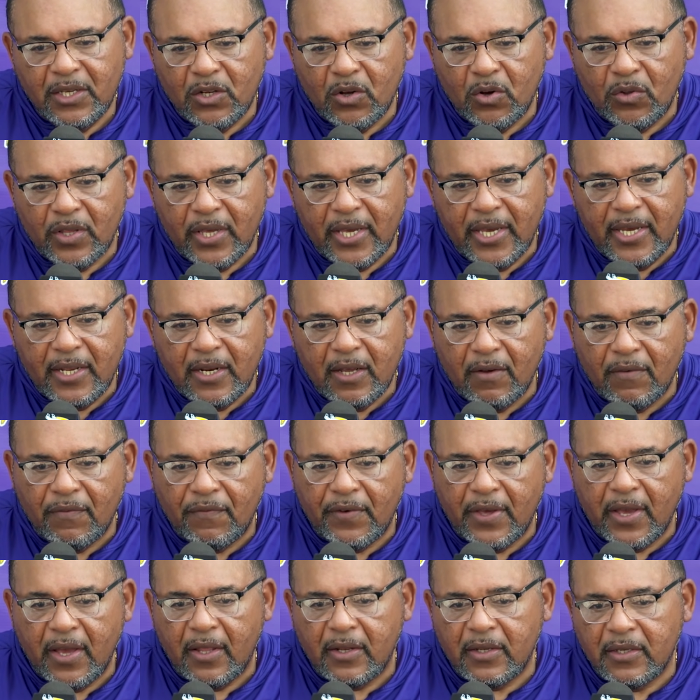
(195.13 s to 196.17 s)

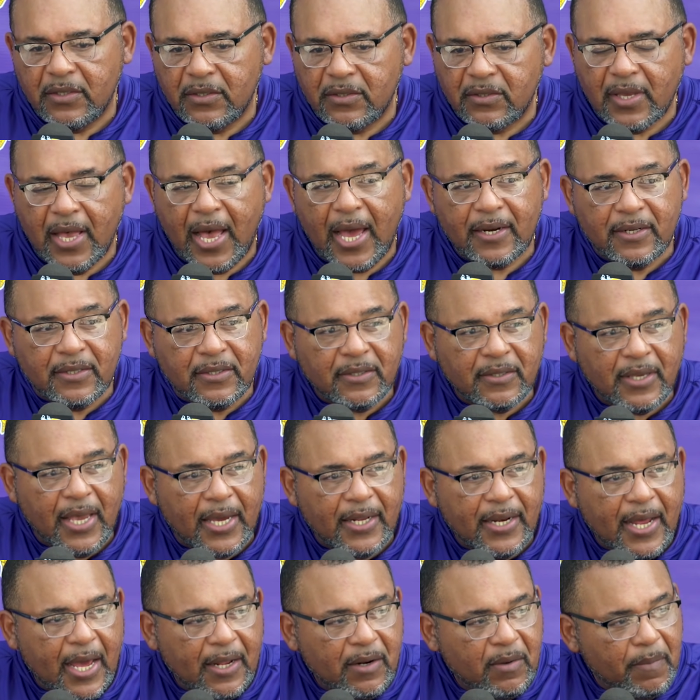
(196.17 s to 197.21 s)
NFL is out of
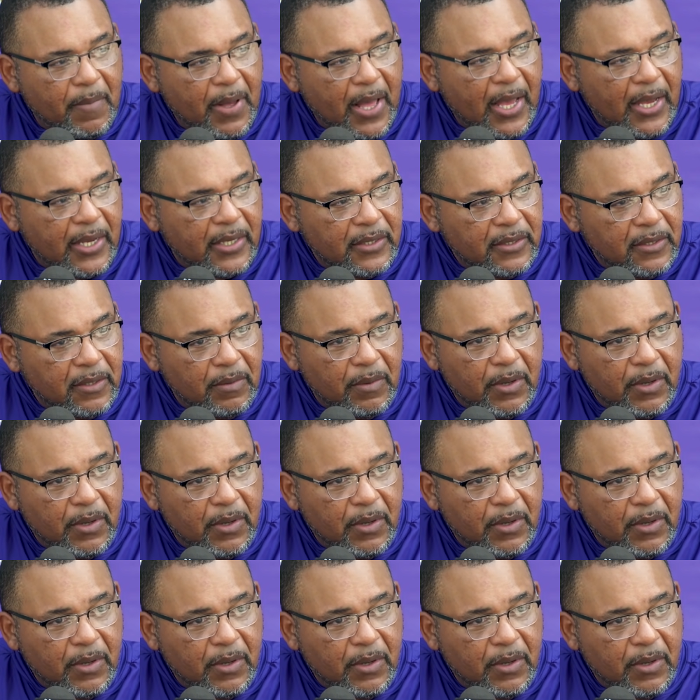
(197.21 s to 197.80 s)
sight, out of mind.